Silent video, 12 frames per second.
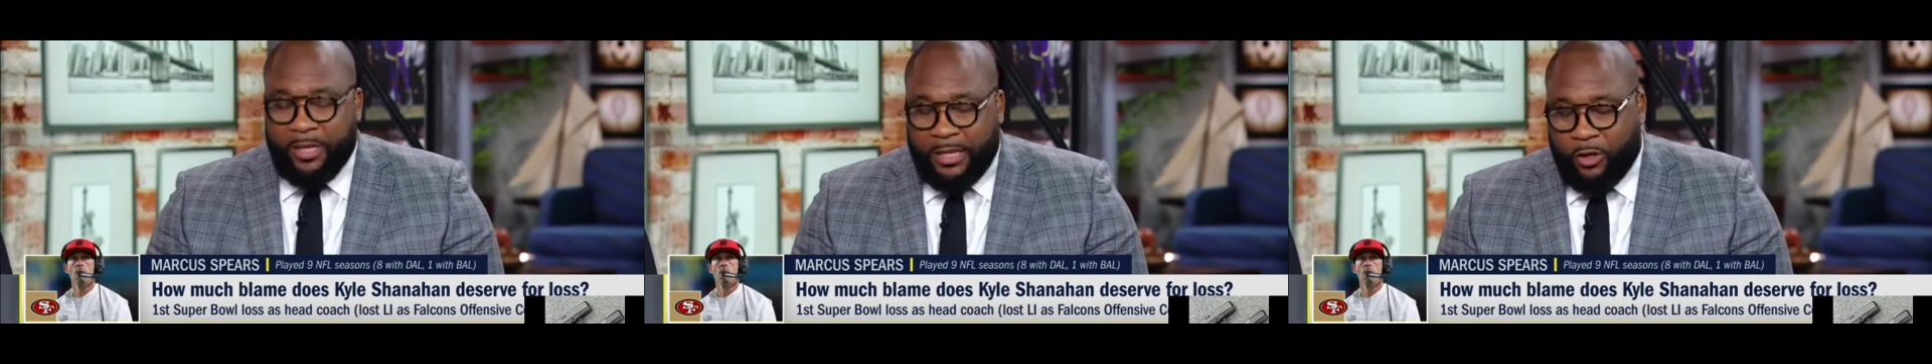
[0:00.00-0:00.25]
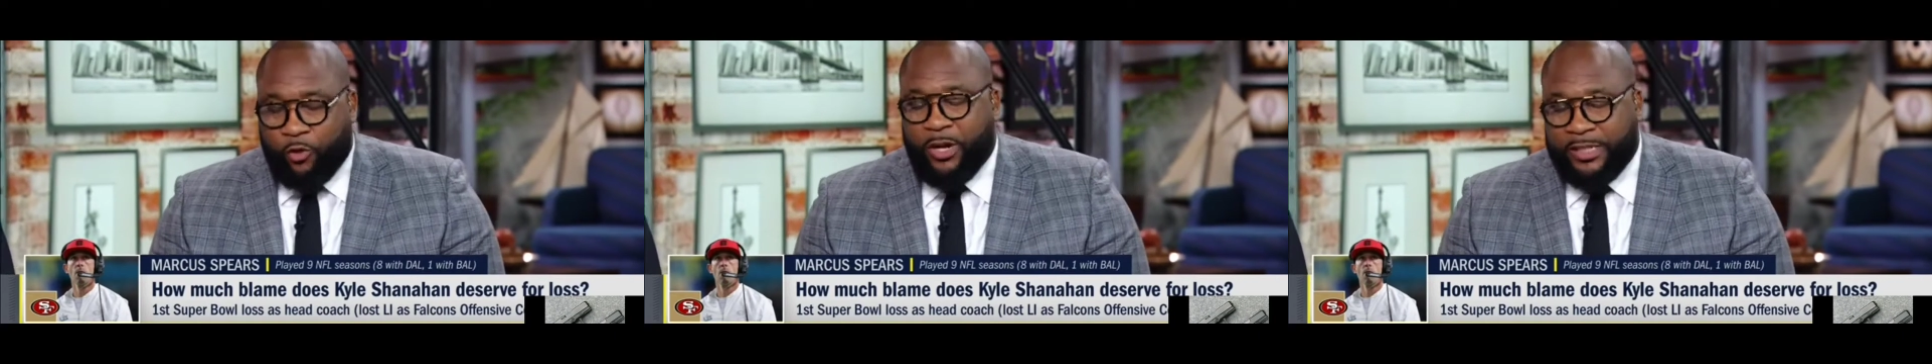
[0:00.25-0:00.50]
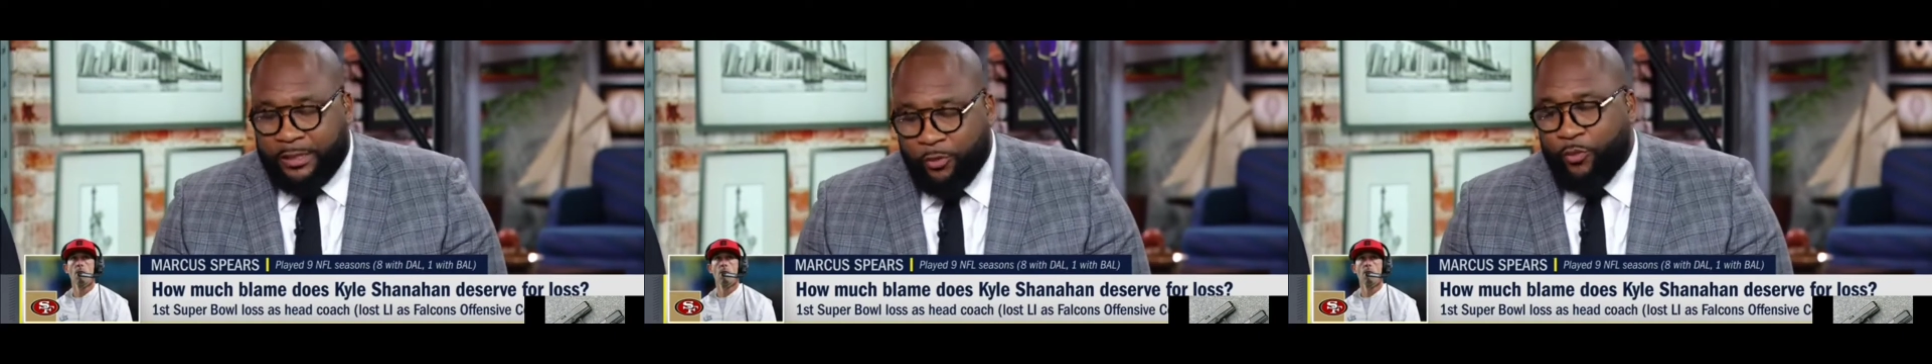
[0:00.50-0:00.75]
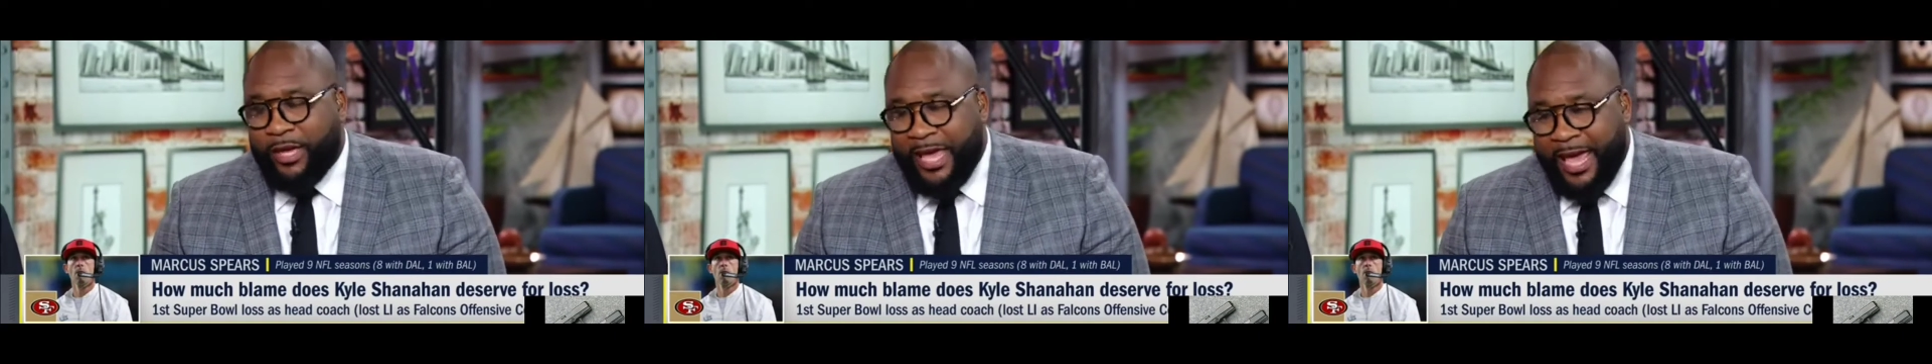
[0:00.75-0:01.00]
But the
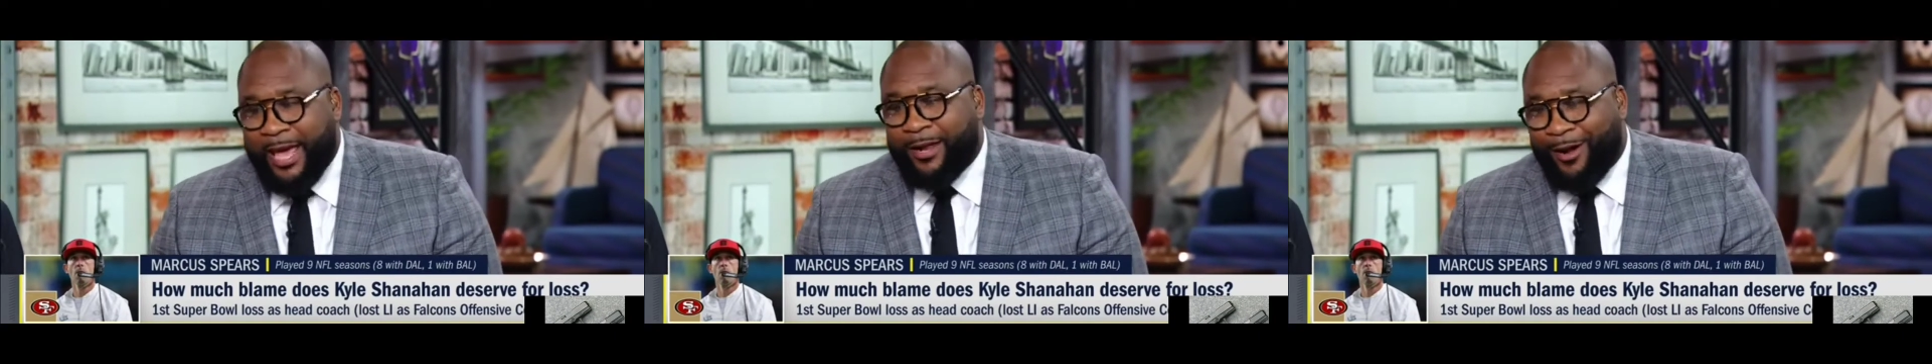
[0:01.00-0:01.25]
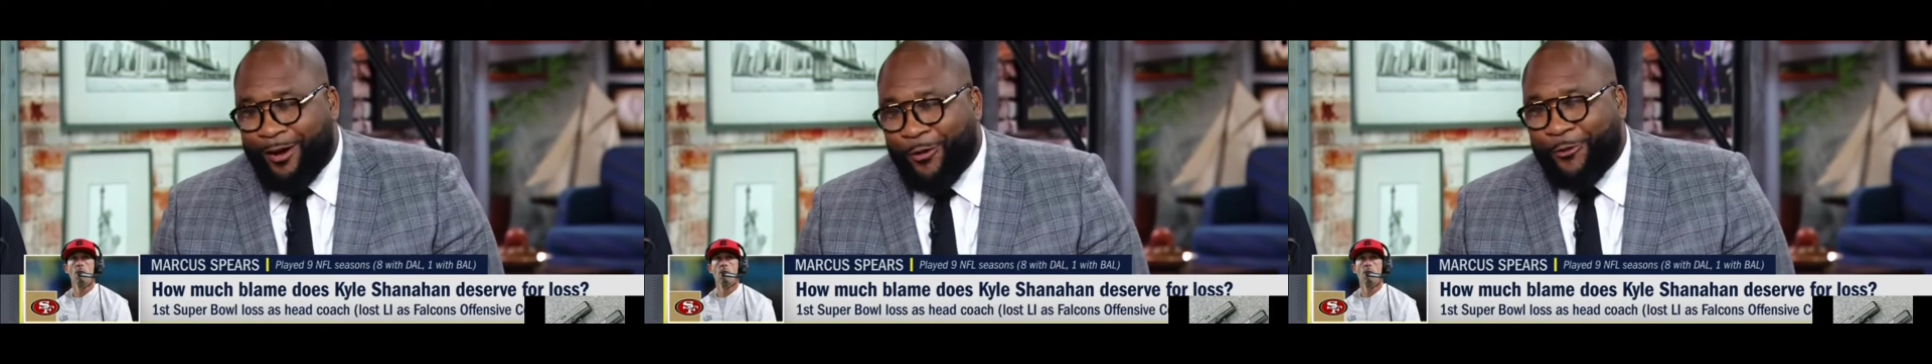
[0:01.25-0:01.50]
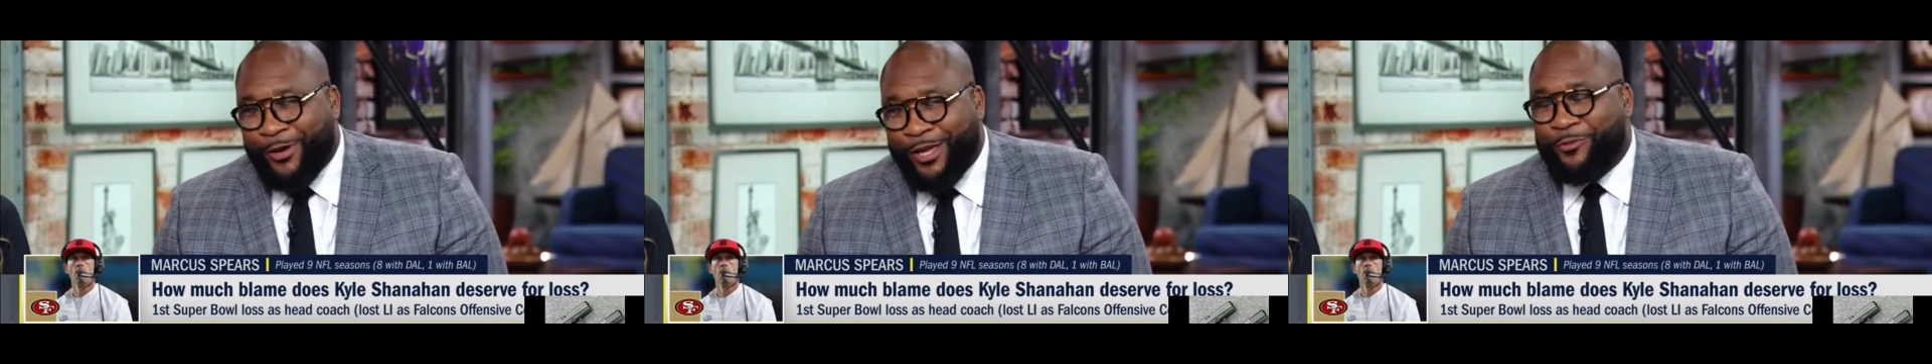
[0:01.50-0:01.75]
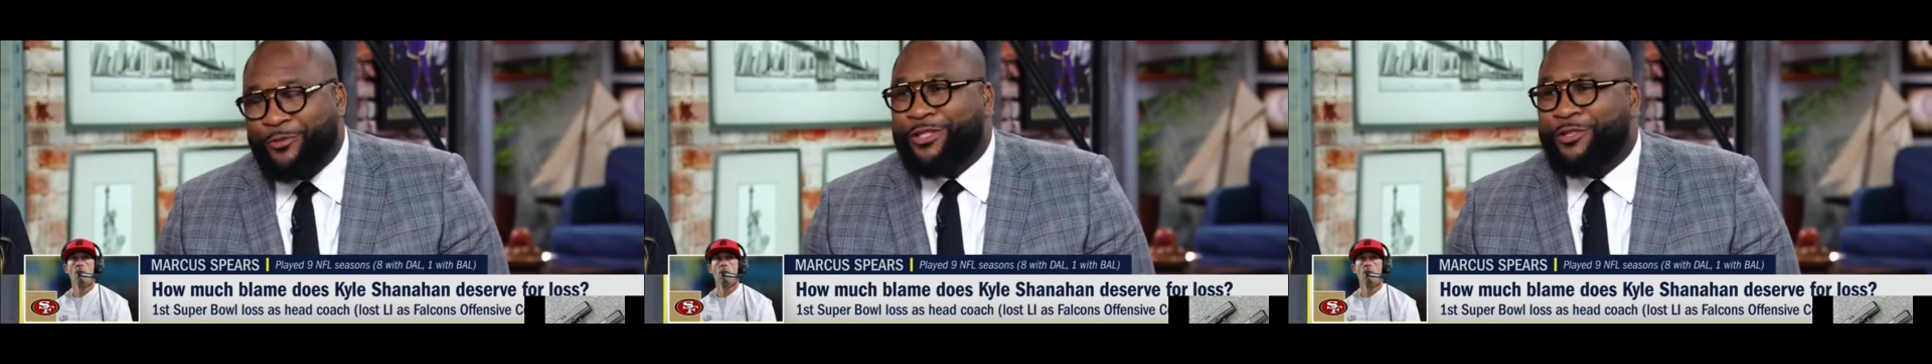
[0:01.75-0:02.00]
question we had all
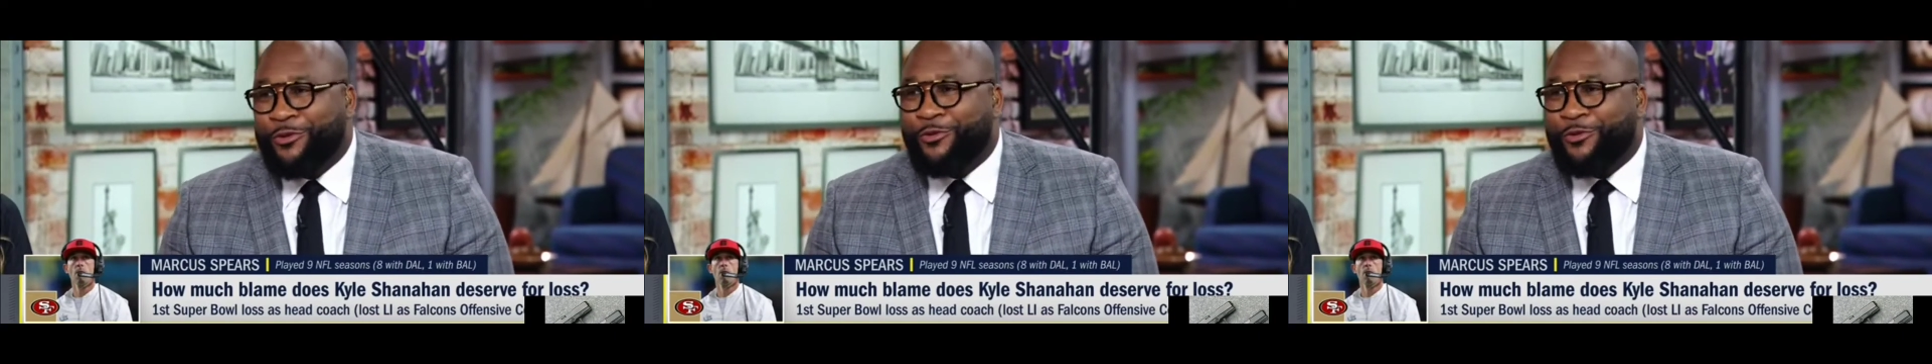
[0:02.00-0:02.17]
week was,